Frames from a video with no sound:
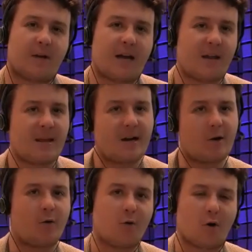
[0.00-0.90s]
Can that
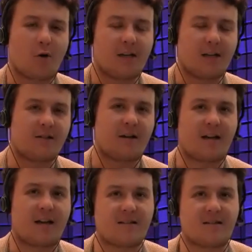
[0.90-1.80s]
go wrong in certain
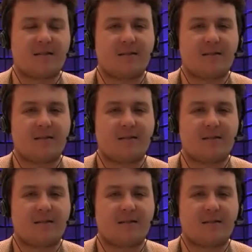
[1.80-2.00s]
cases?